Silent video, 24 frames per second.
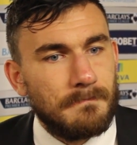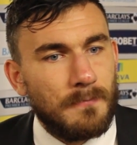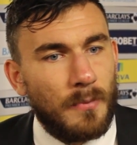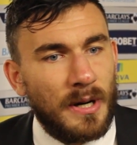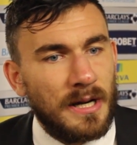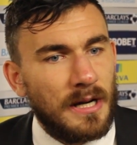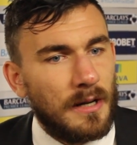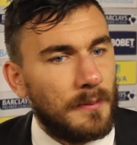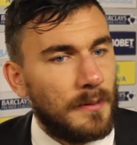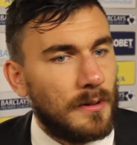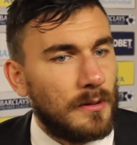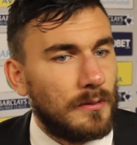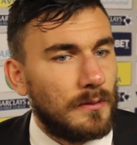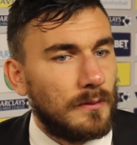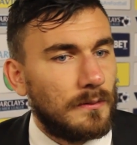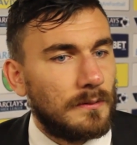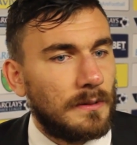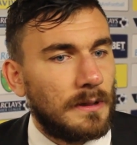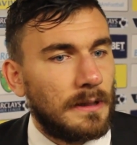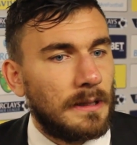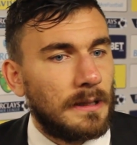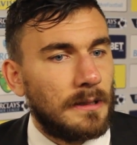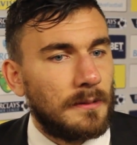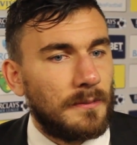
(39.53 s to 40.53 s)
went
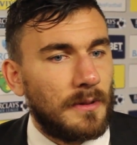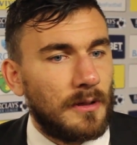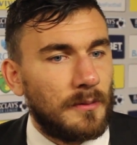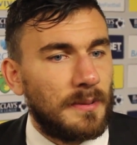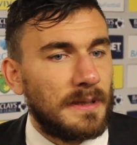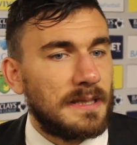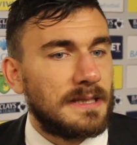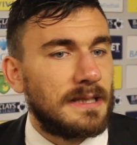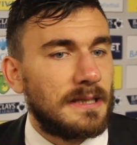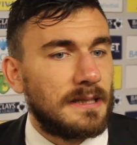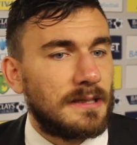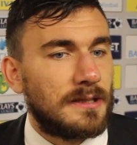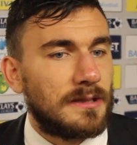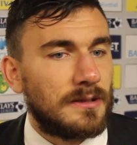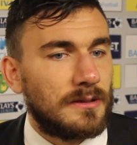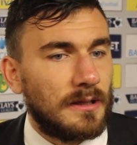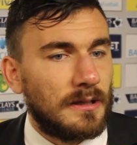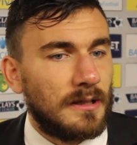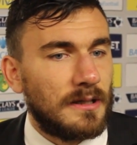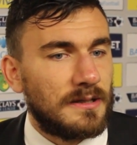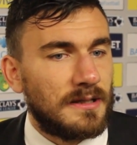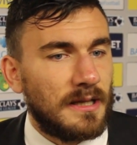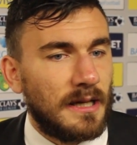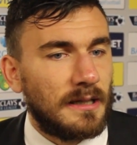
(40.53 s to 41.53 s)
about our business
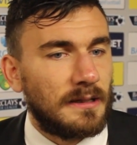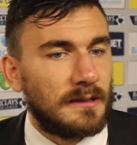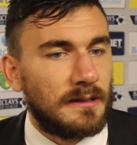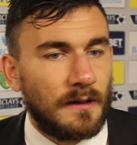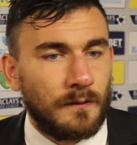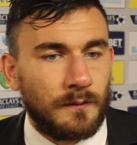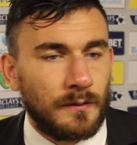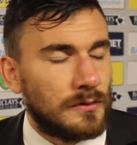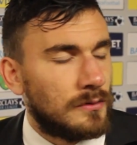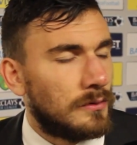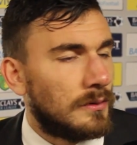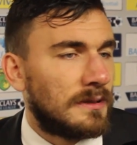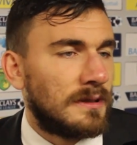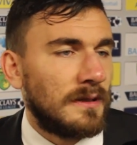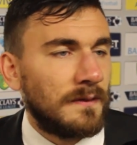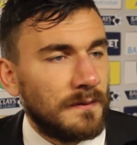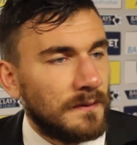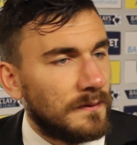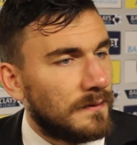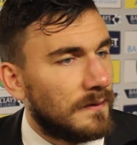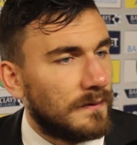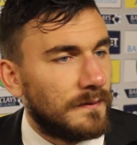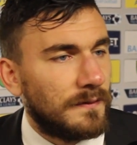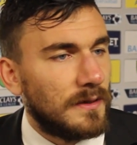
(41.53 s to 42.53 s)
in the second half was totally
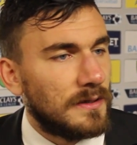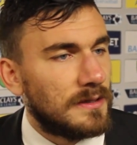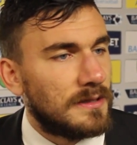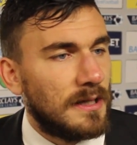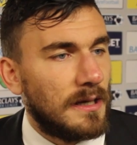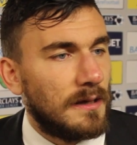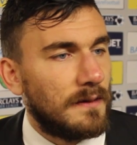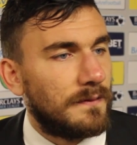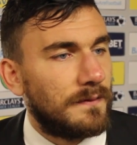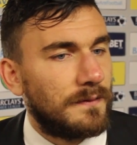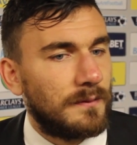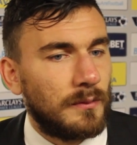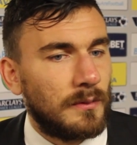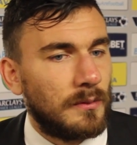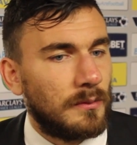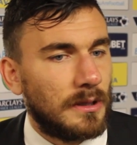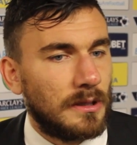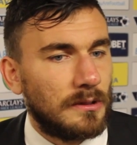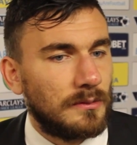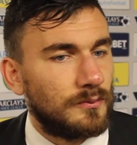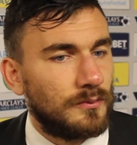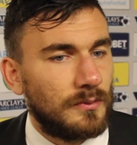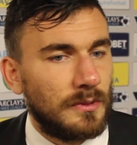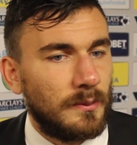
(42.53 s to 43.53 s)
different from the first half. We
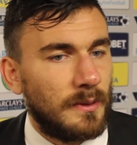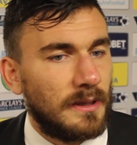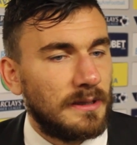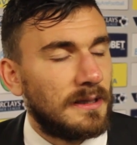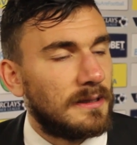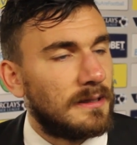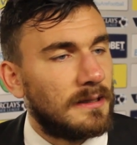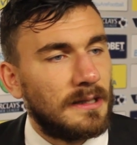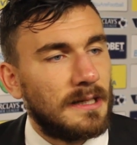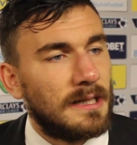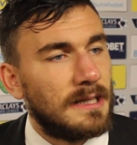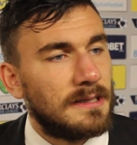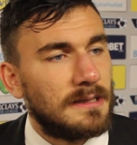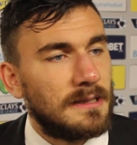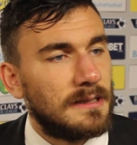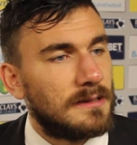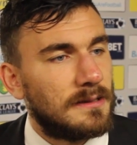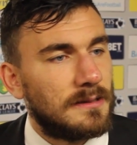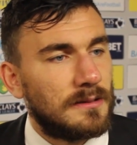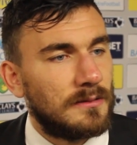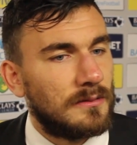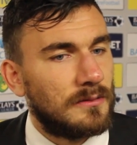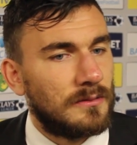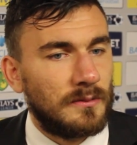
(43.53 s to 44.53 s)
weren't at the
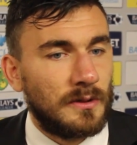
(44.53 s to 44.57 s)
races.